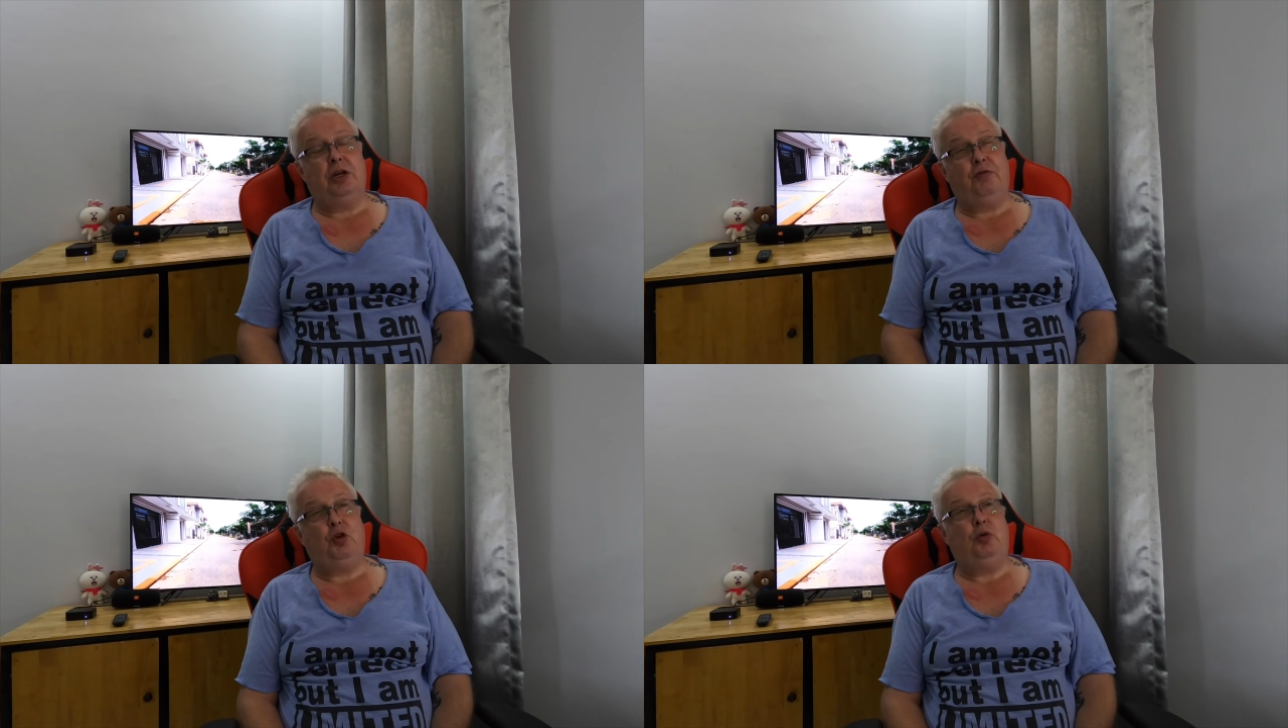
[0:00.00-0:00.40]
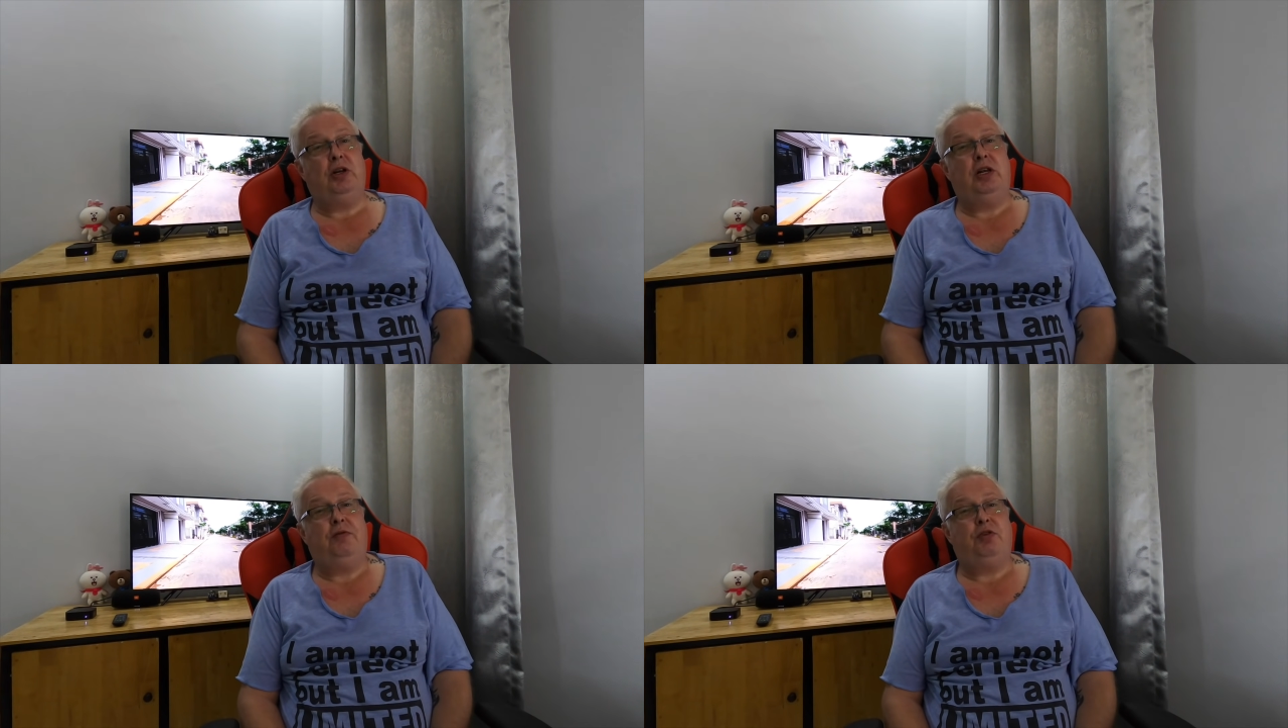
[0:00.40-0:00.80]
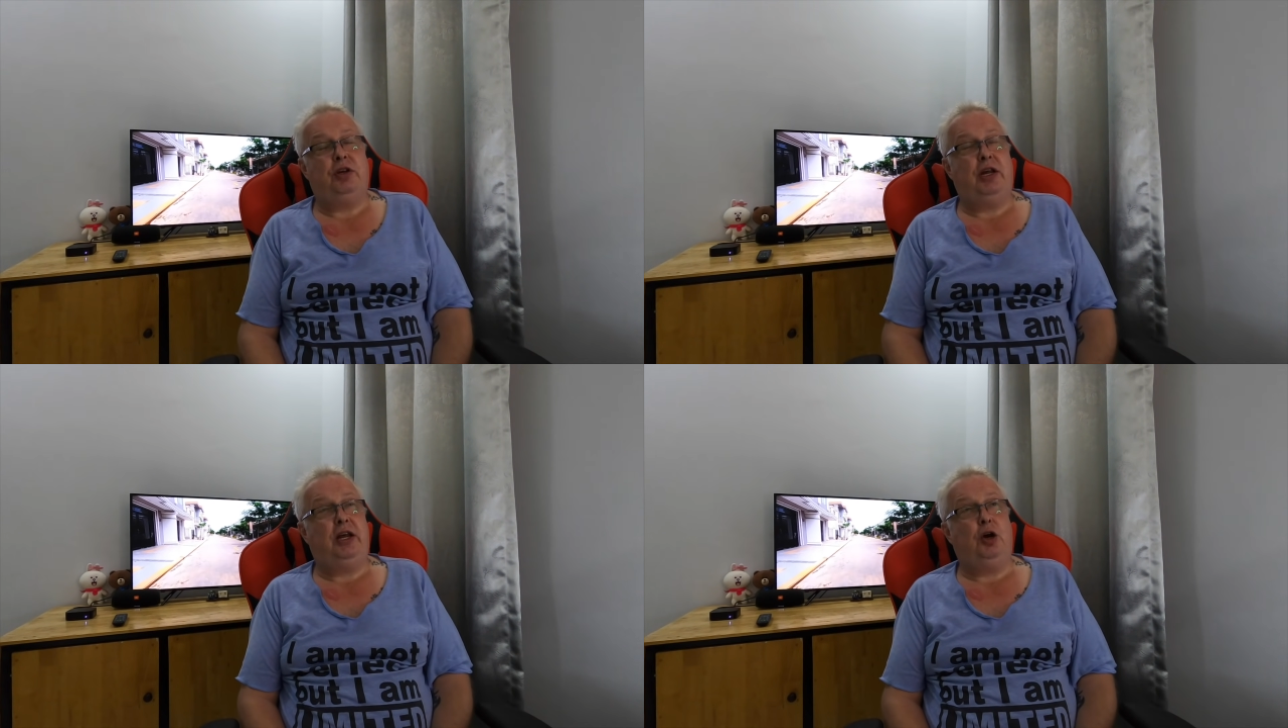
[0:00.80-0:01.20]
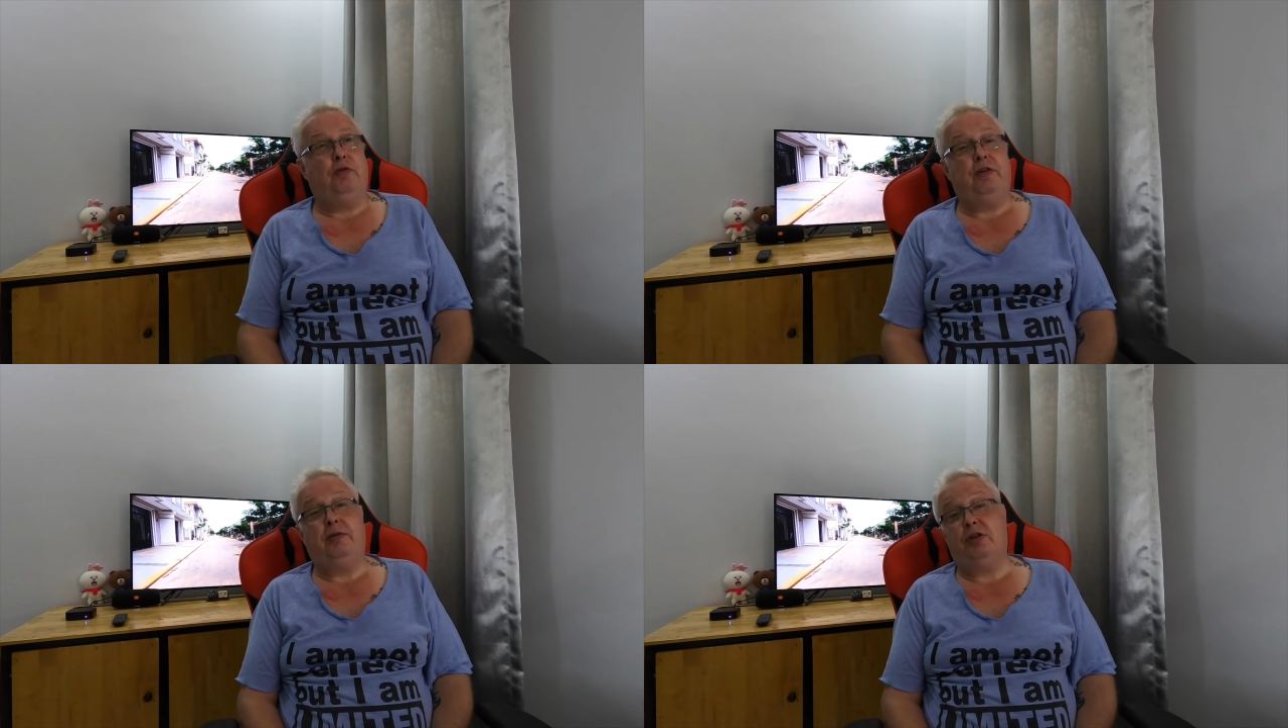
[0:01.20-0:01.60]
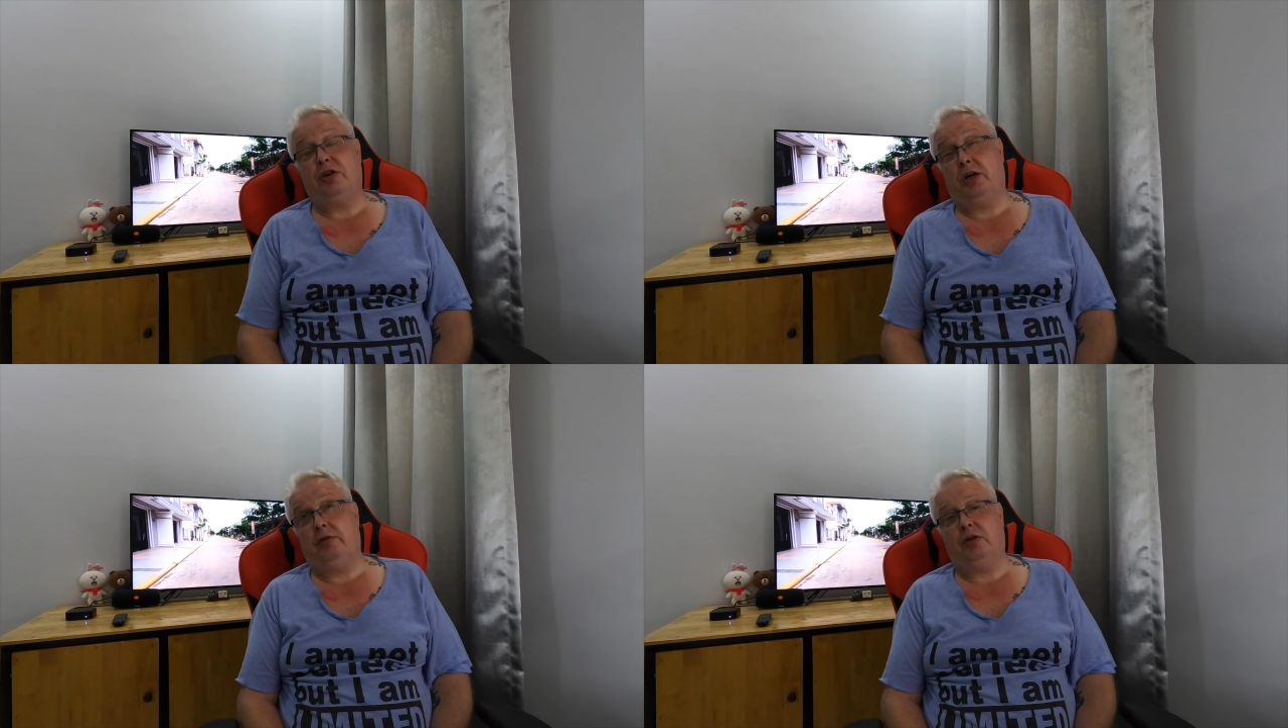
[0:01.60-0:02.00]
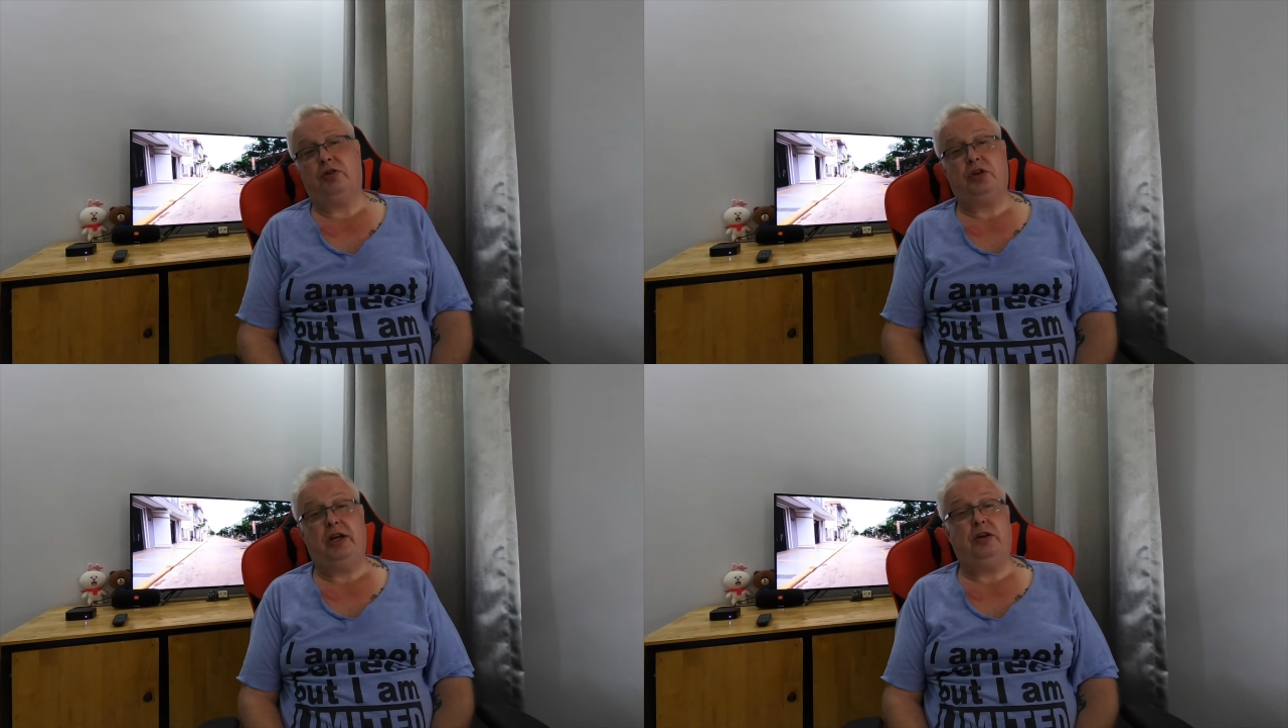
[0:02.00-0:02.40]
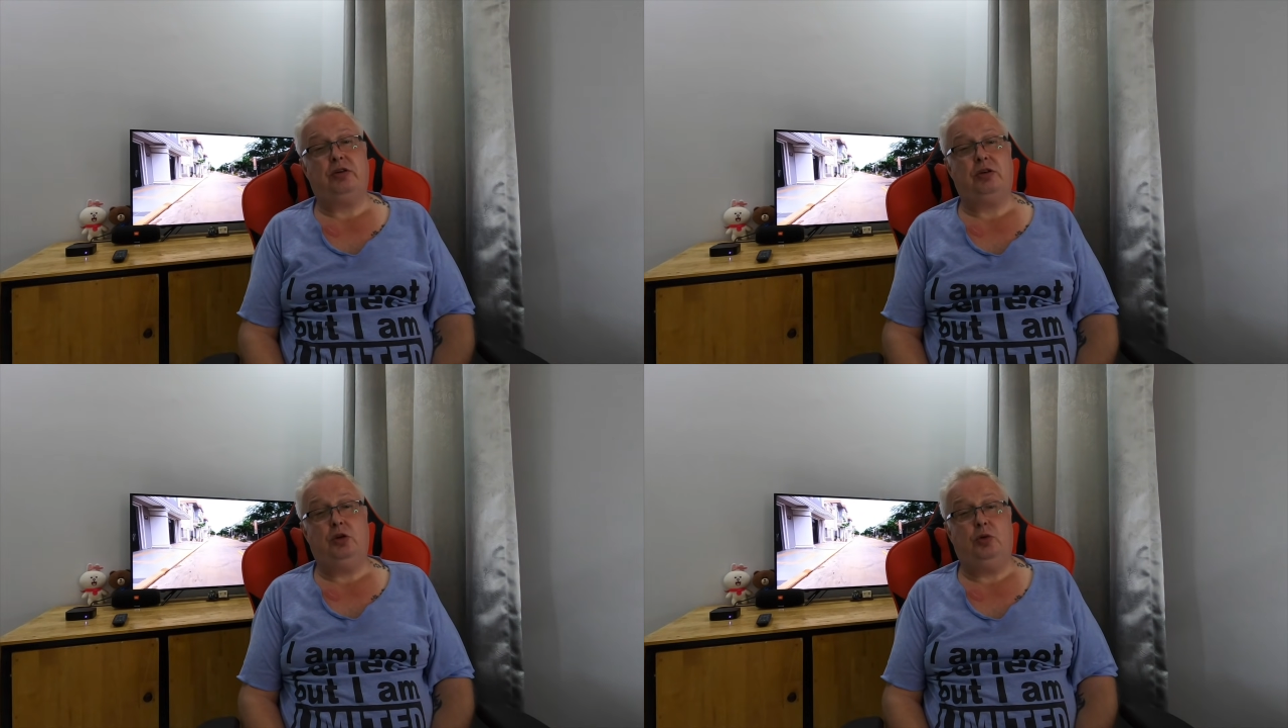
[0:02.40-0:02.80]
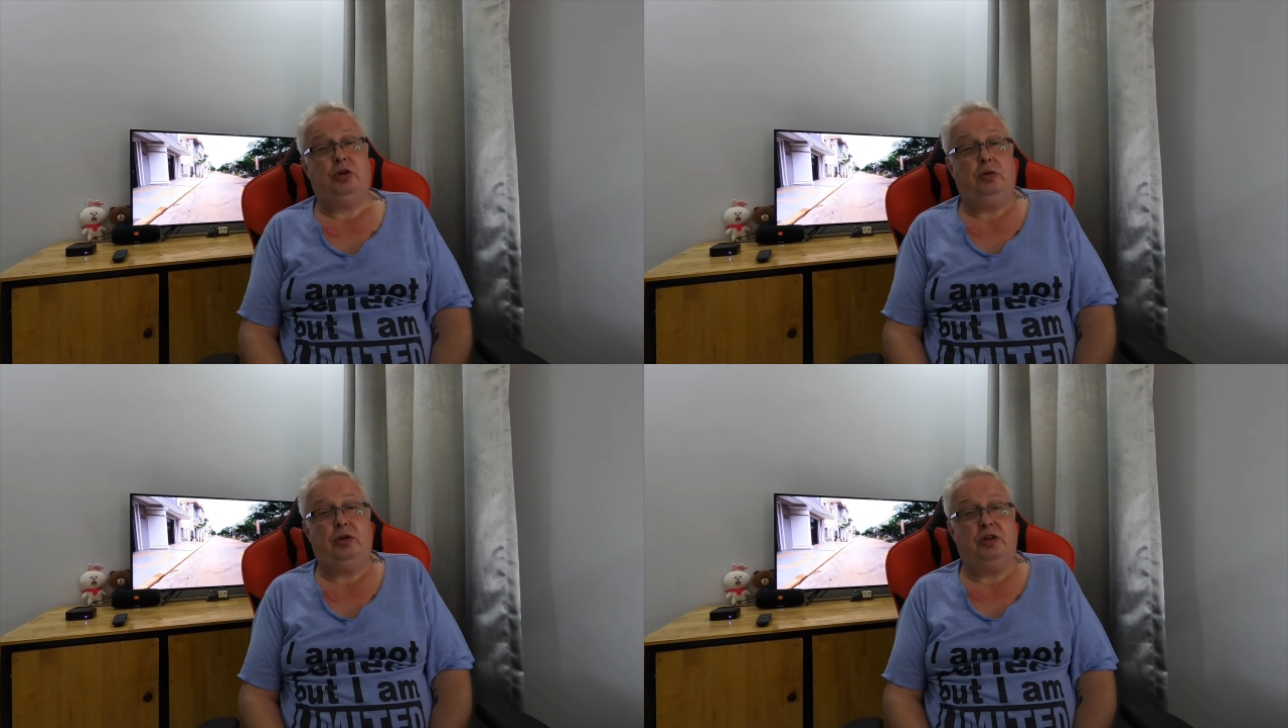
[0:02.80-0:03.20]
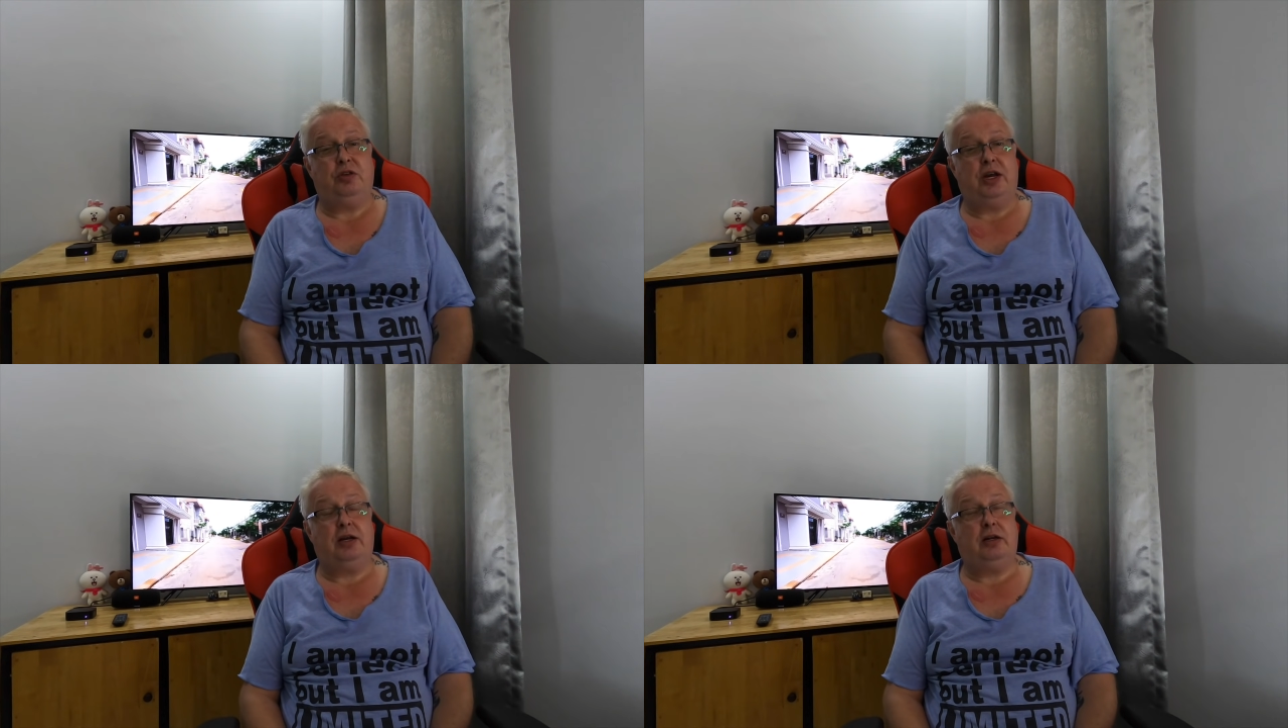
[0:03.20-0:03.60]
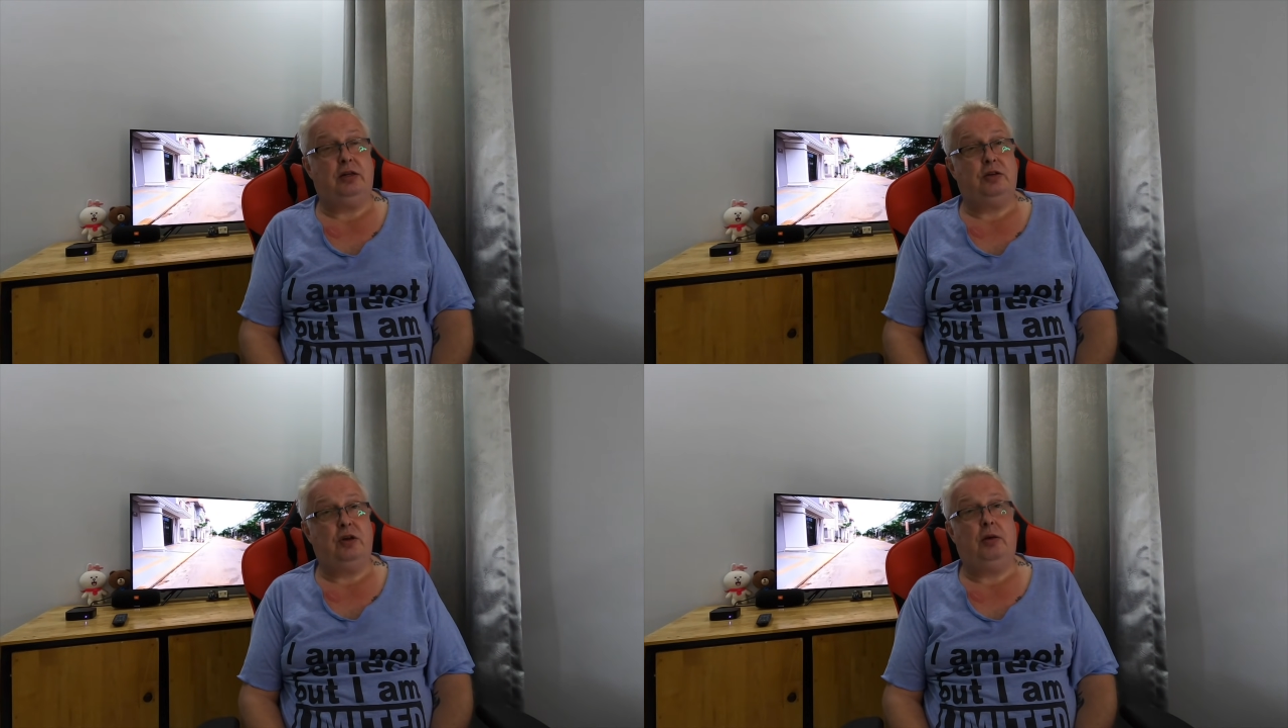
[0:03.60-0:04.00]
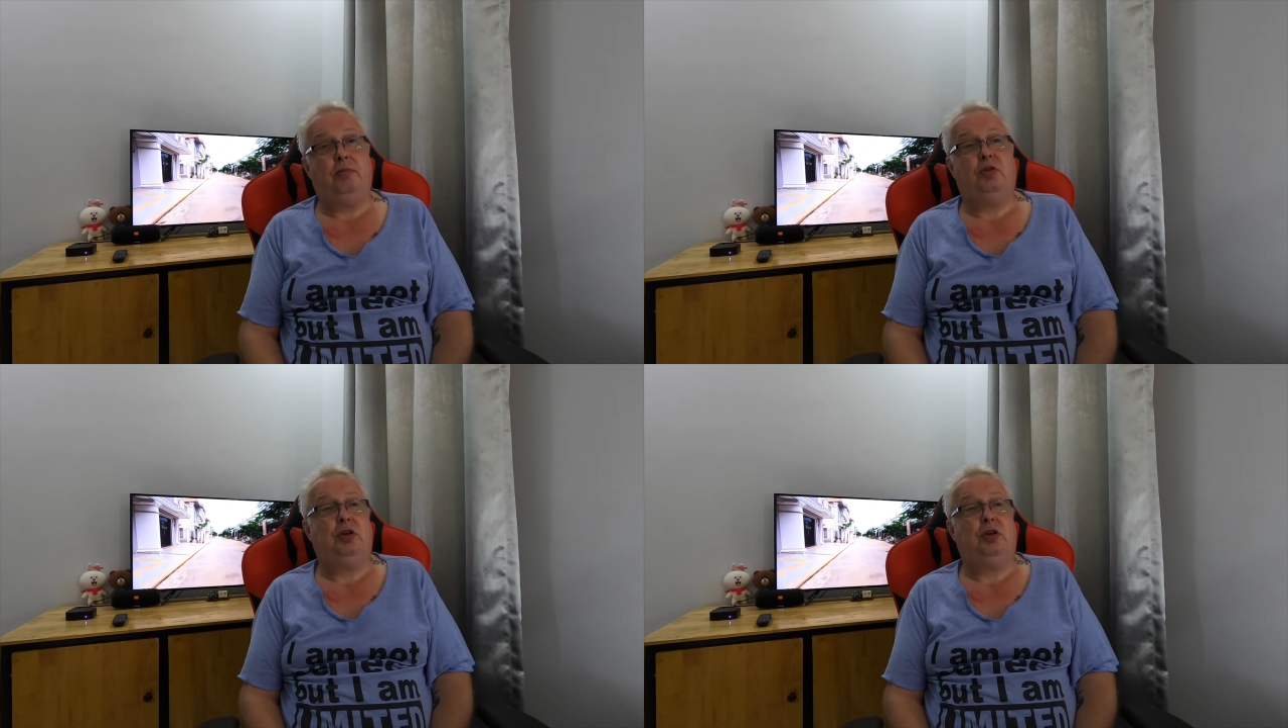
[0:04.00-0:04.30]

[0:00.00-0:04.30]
If you lived in an authoritarian state, you would do exactly the same.